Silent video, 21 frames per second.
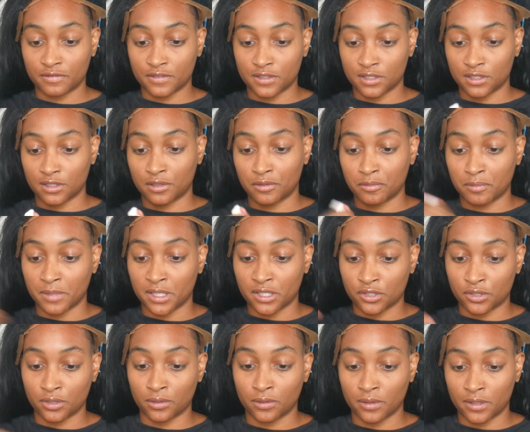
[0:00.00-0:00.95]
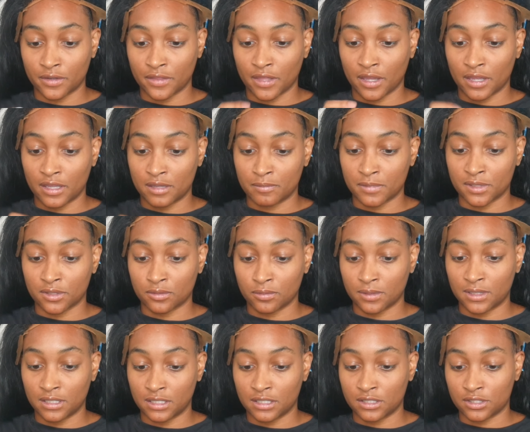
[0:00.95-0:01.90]
So make sure that in
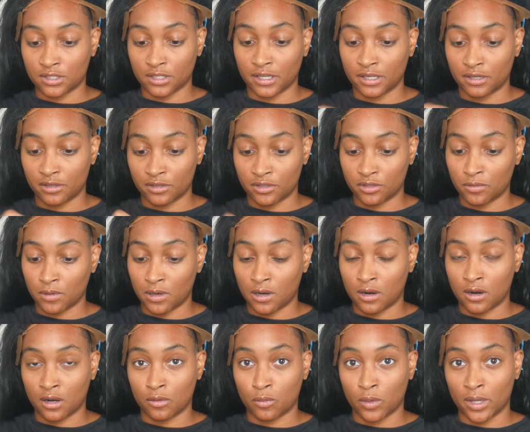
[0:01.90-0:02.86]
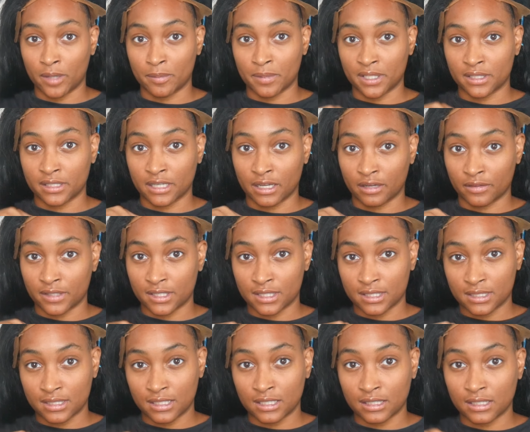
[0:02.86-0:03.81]
between each layer, you are wiping down the
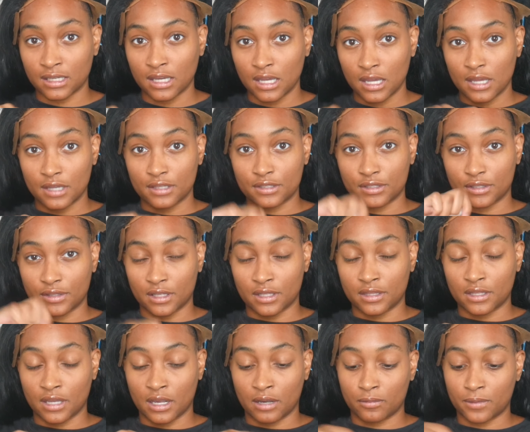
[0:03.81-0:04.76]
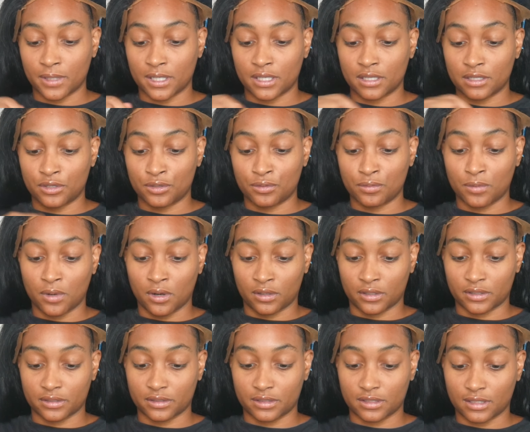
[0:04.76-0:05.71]
stick, so then that way you
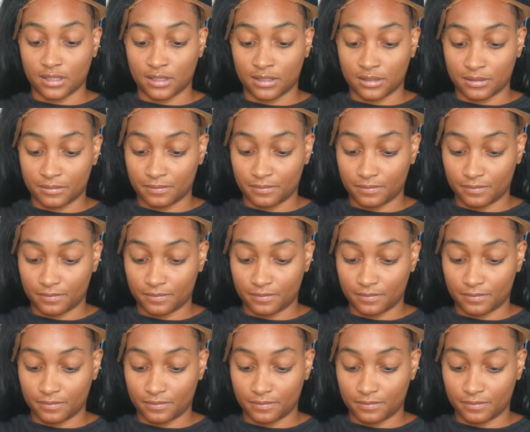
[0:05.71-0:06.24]
aren't um,